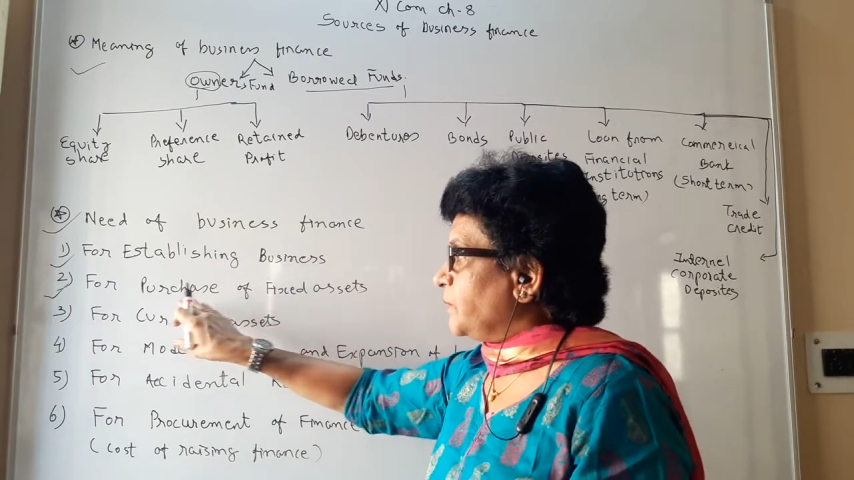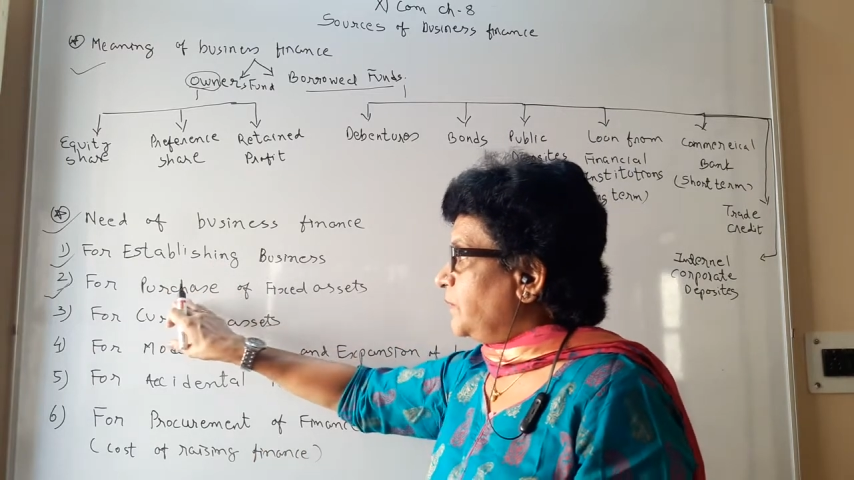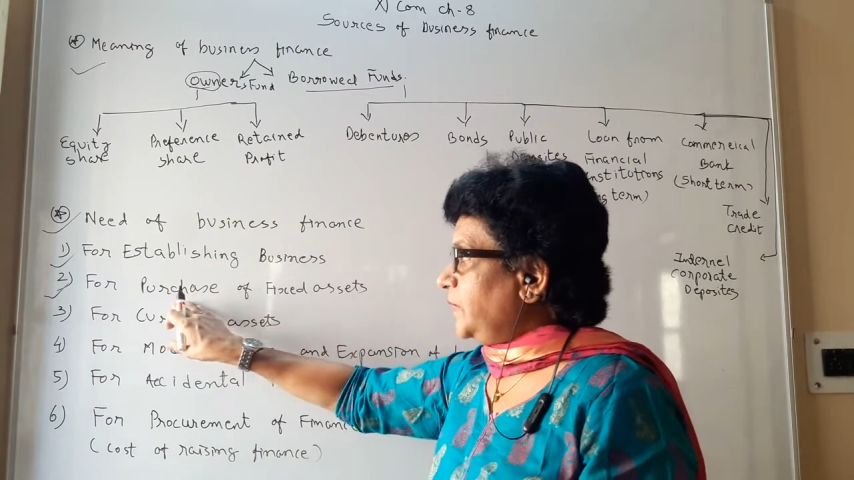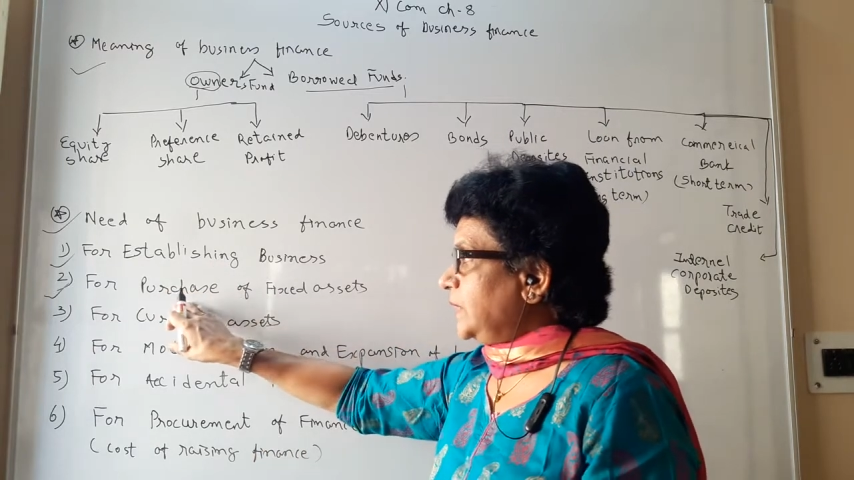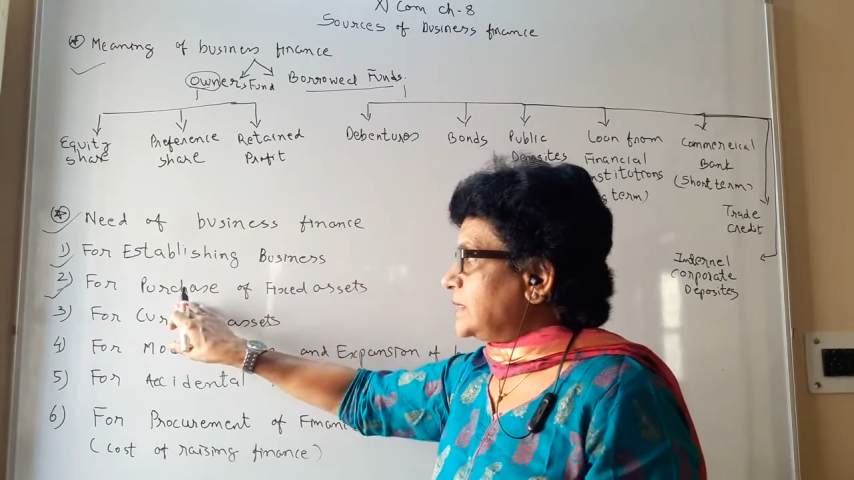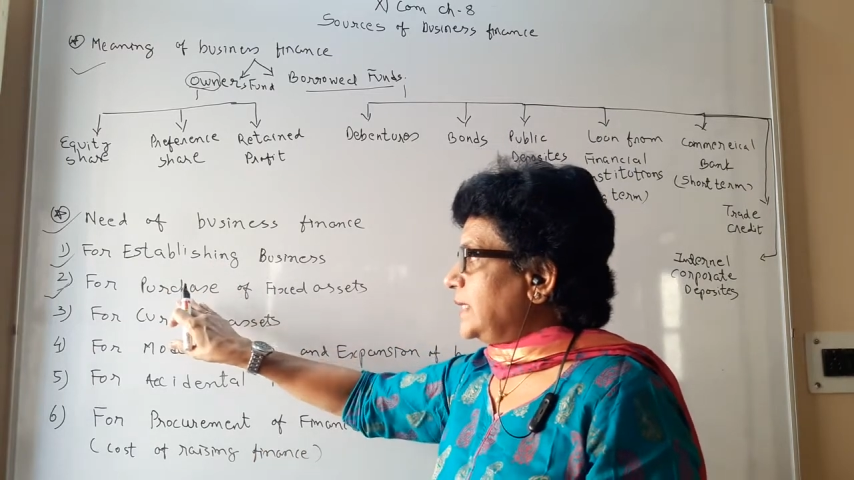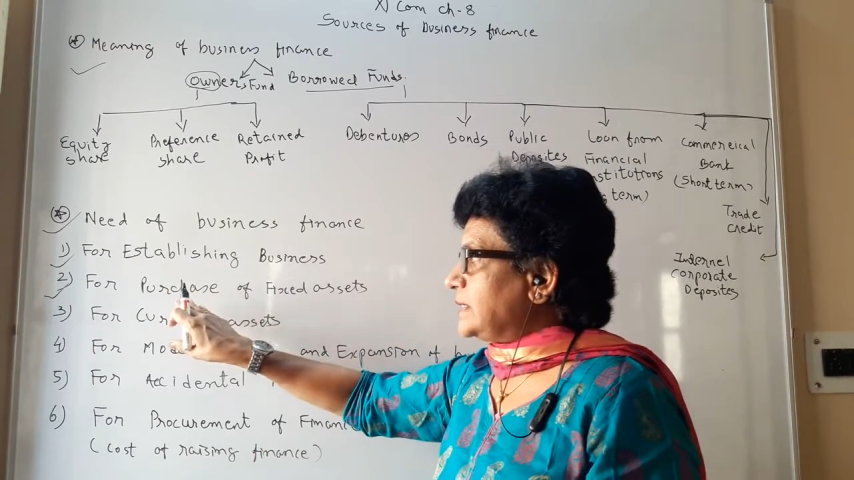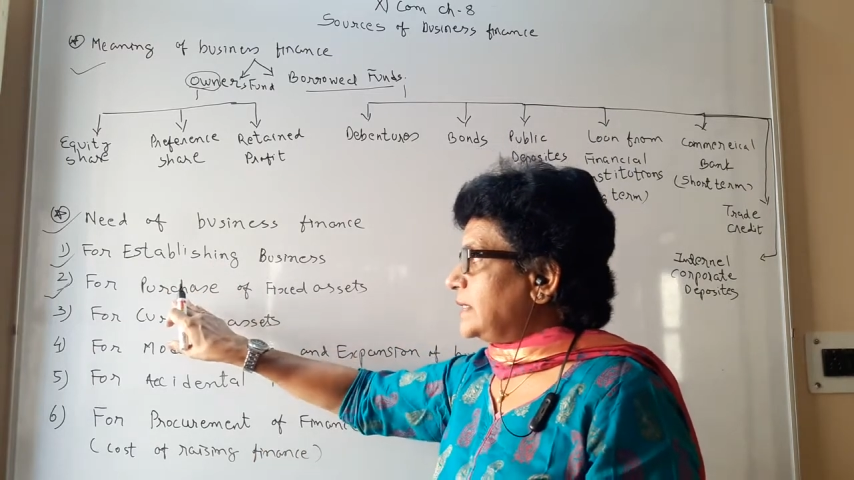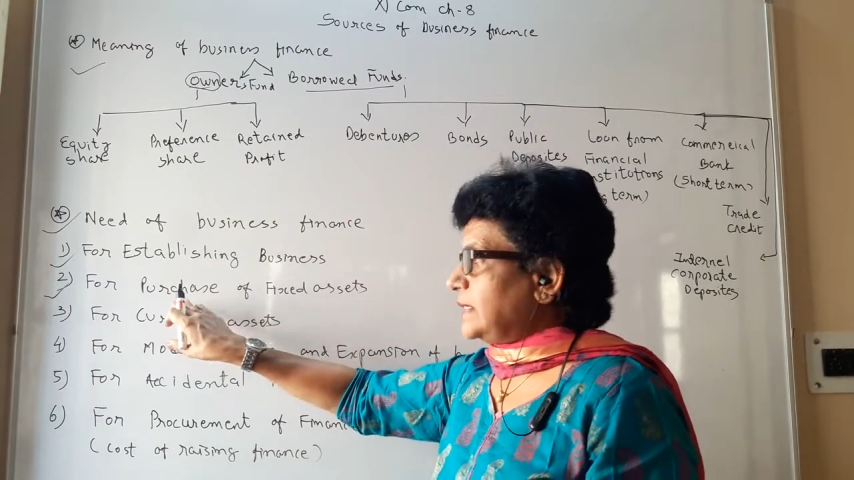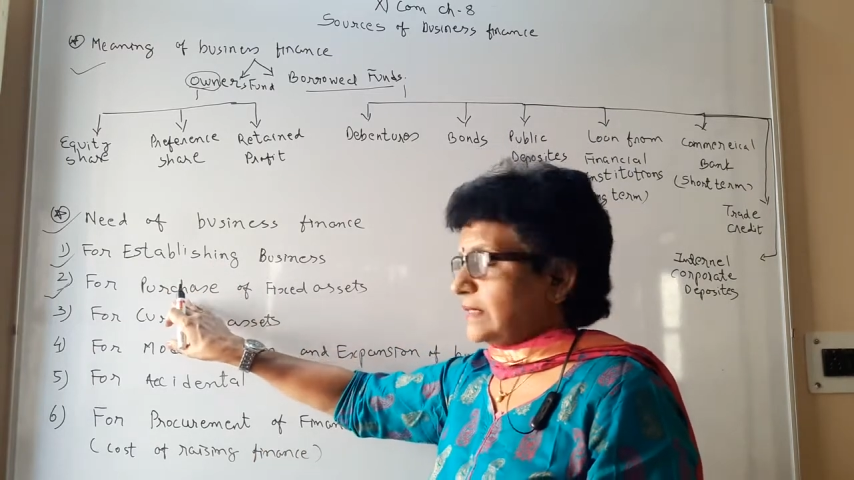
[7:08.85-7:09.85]
Fixed
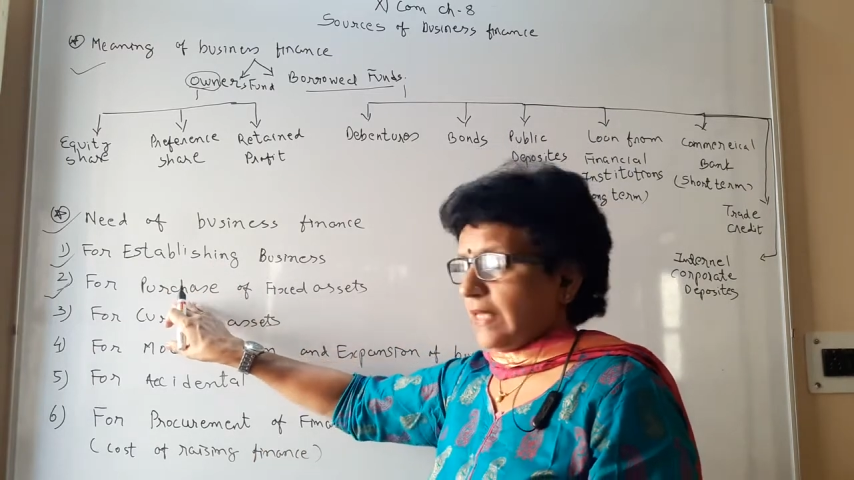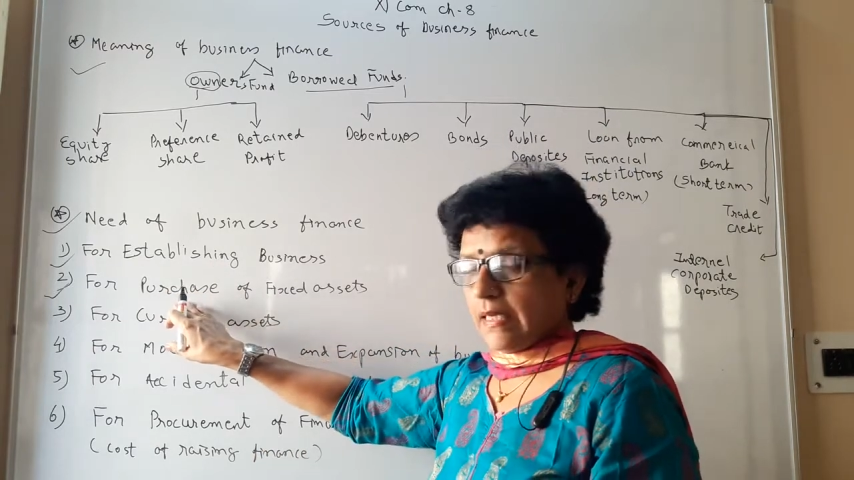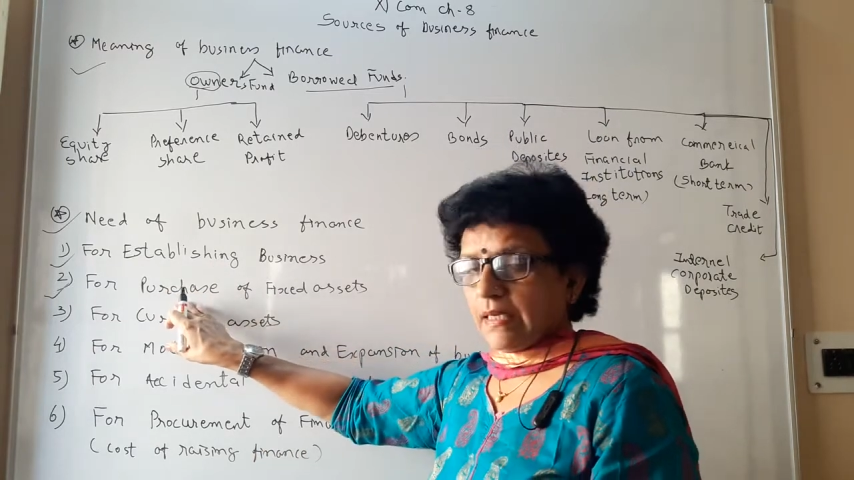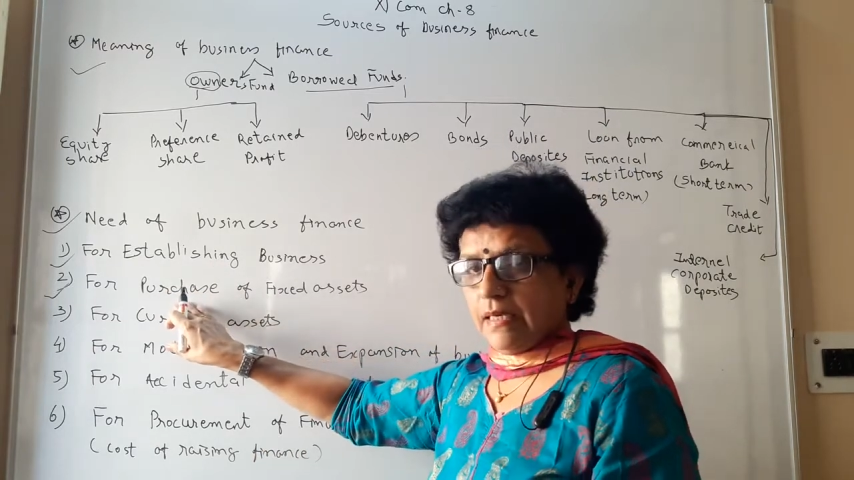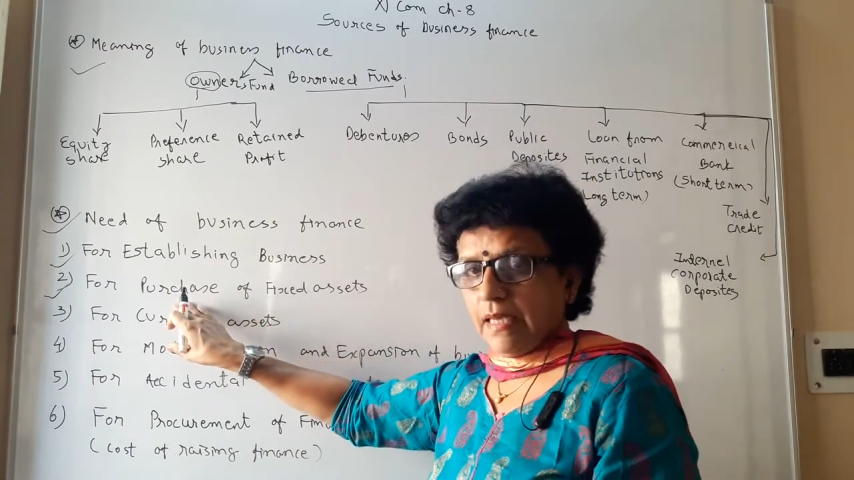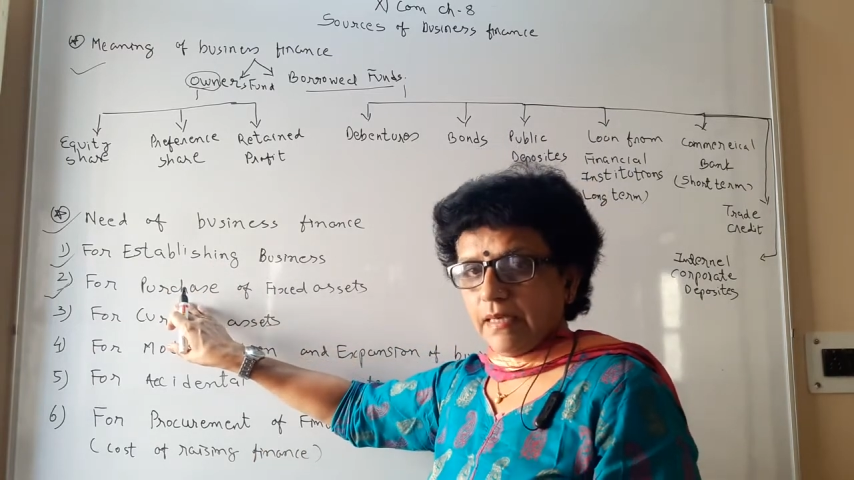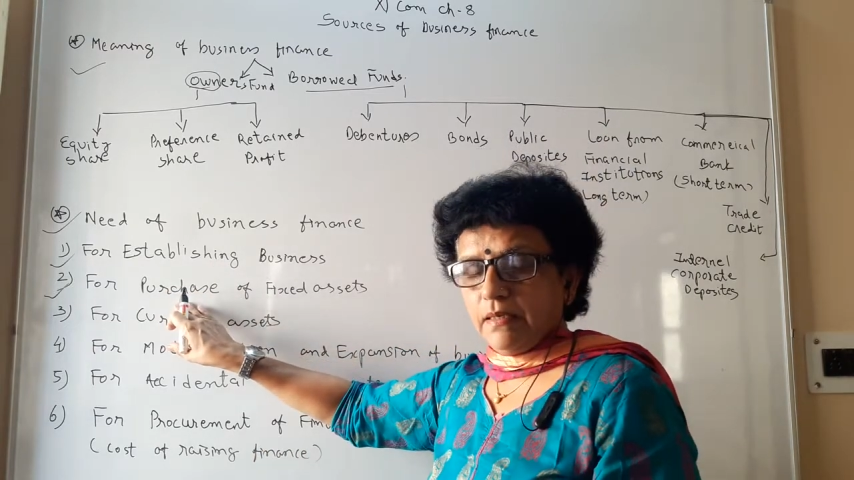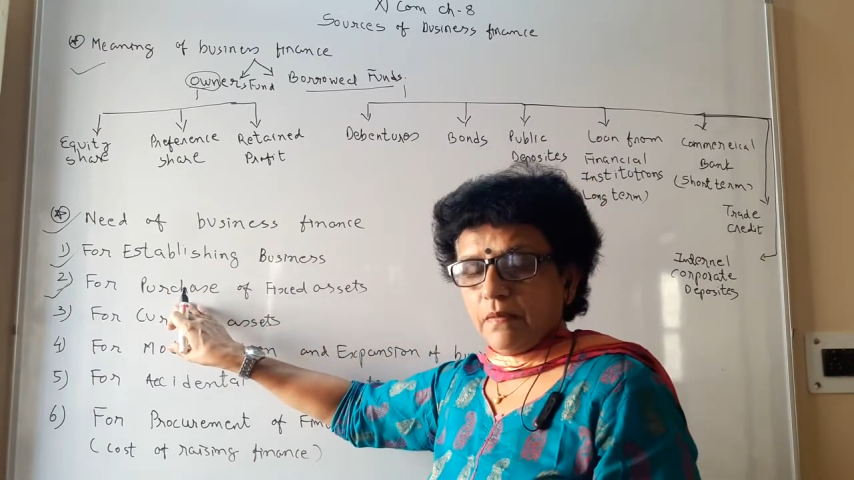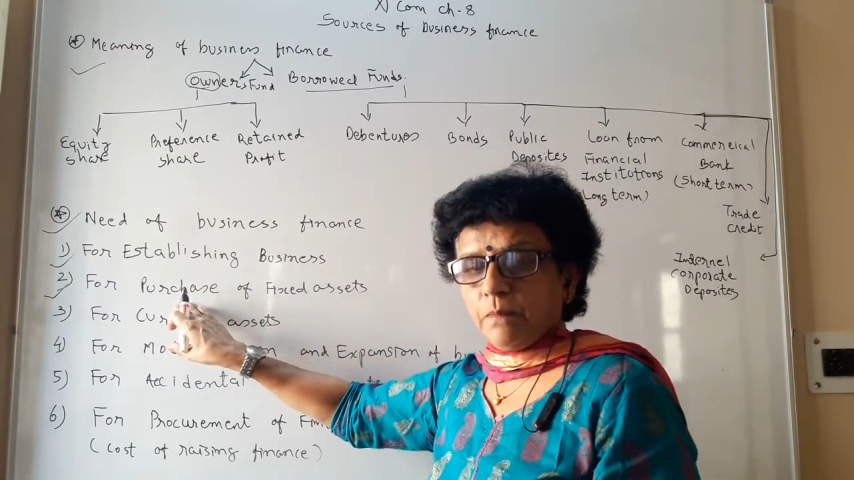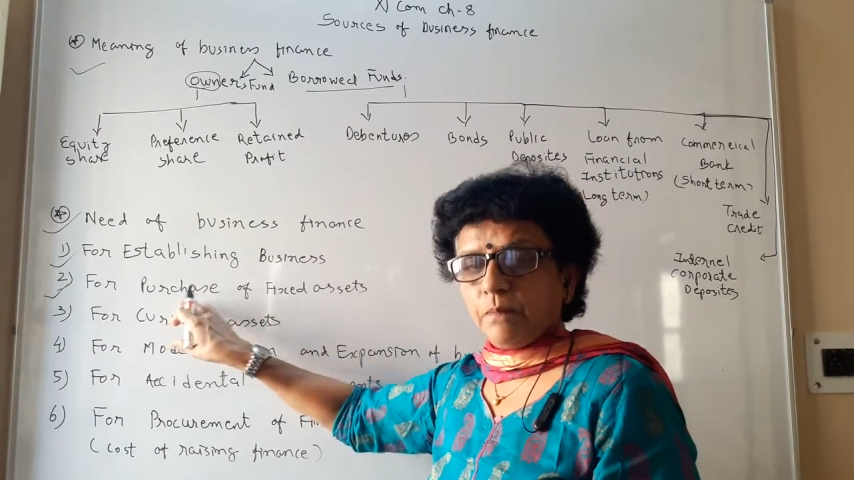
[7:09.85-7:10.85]
assets like land,